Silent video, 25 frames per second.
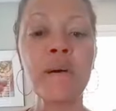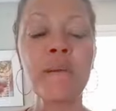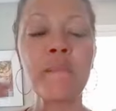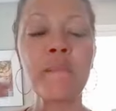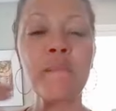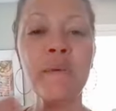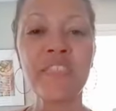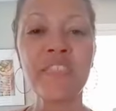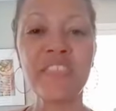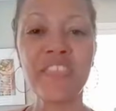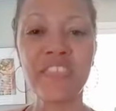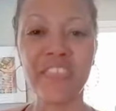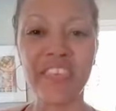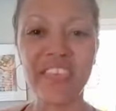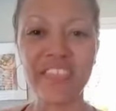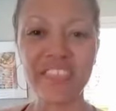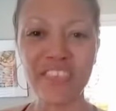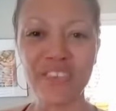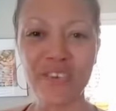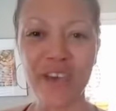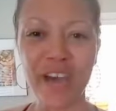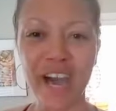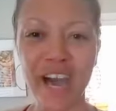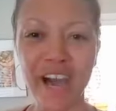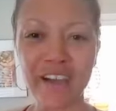But the thing that
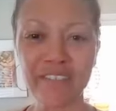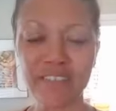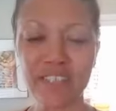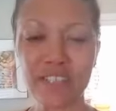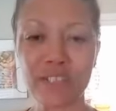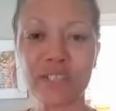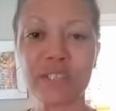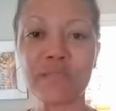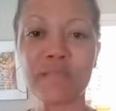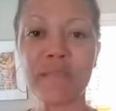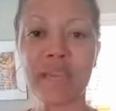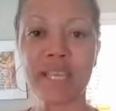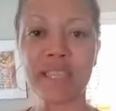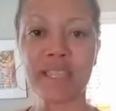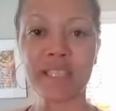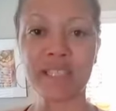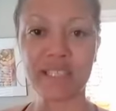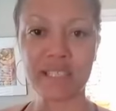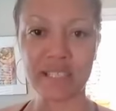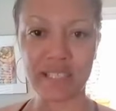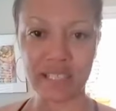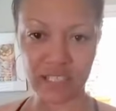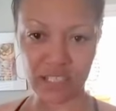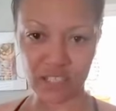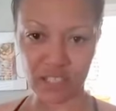you have to do is make the
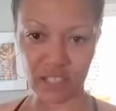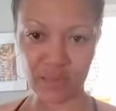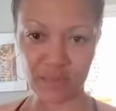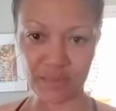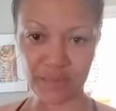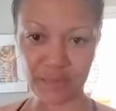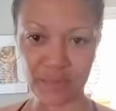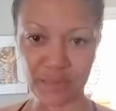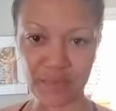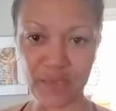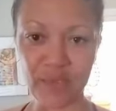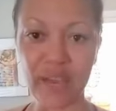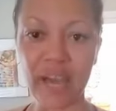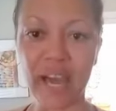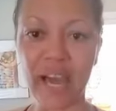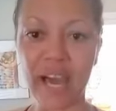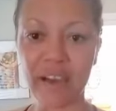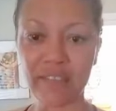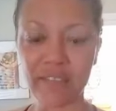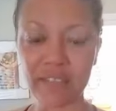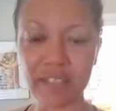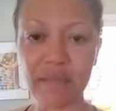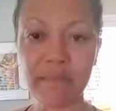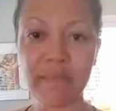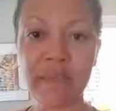decision. You
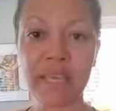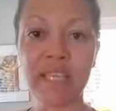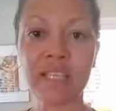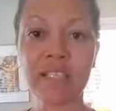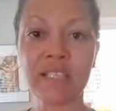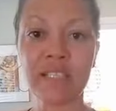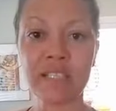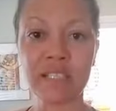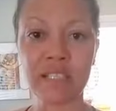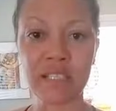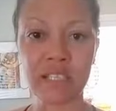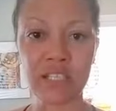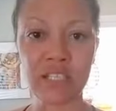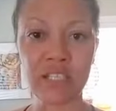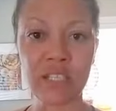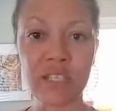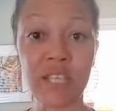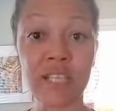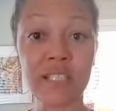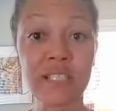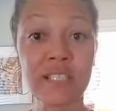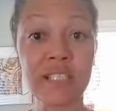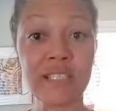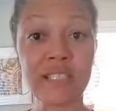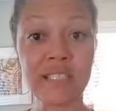have to make a decision
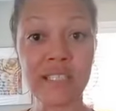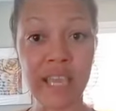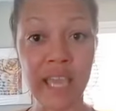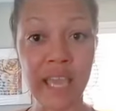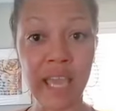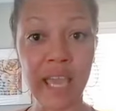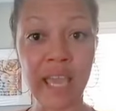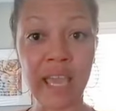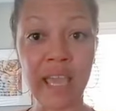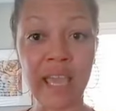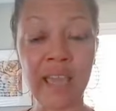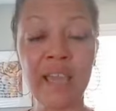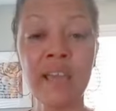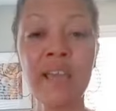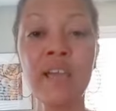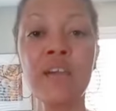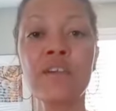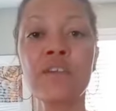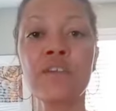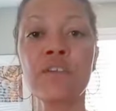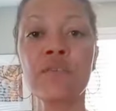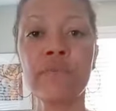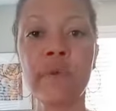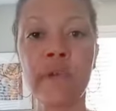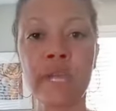that today
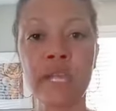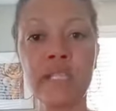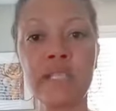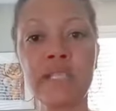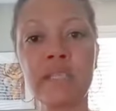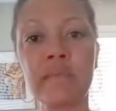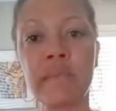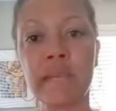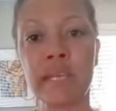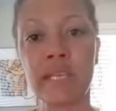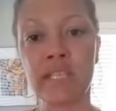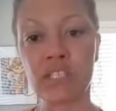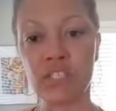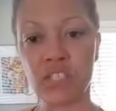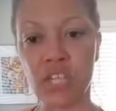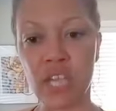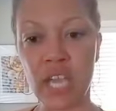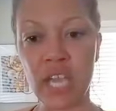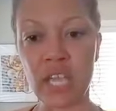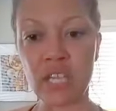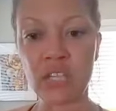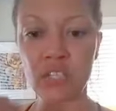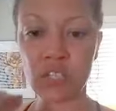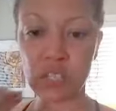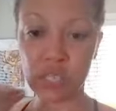you're ready to make a
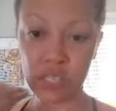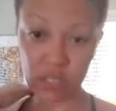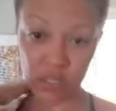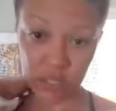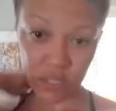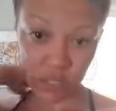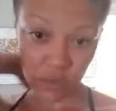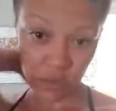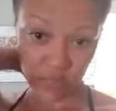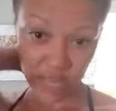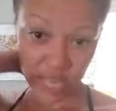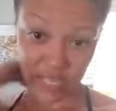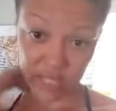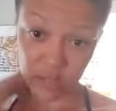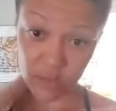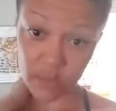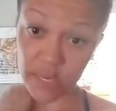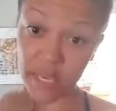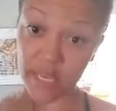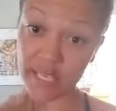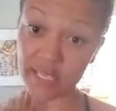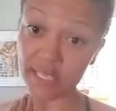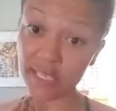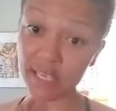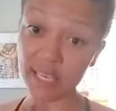change. And so that's what
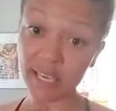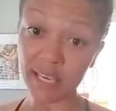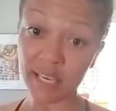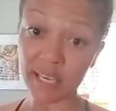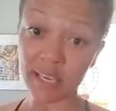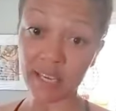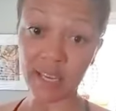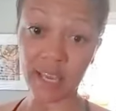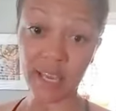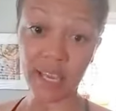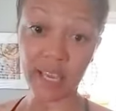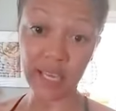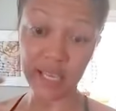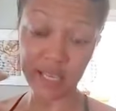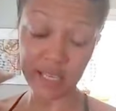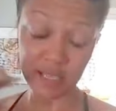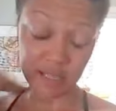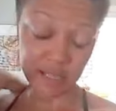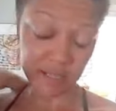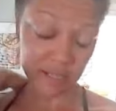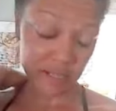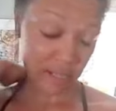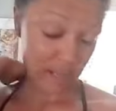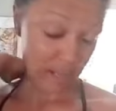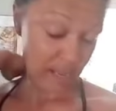I did.
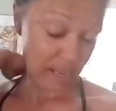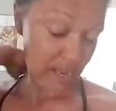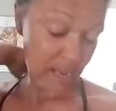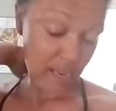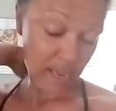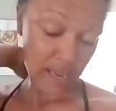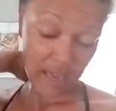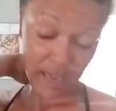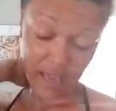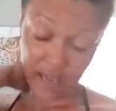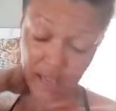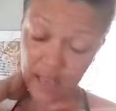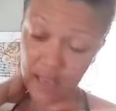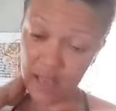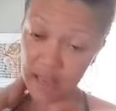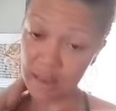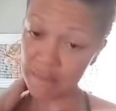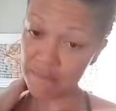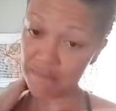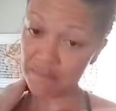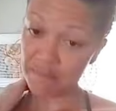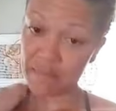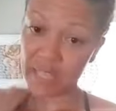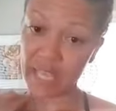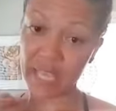And
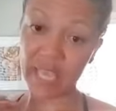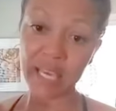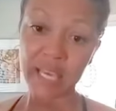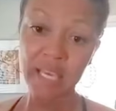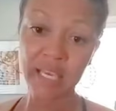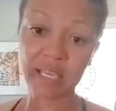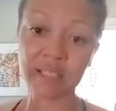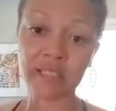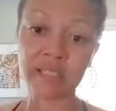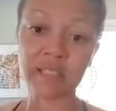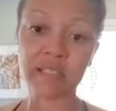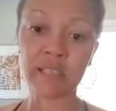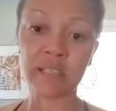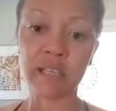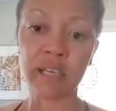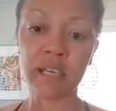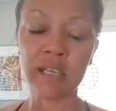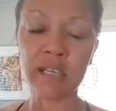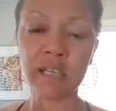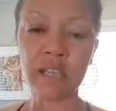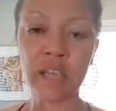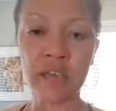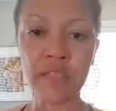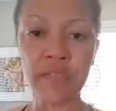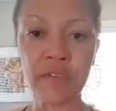
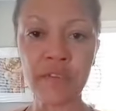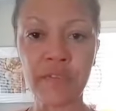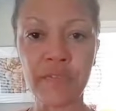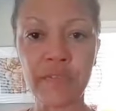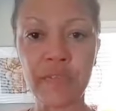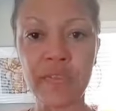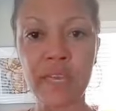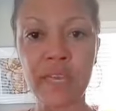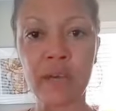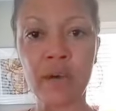another thing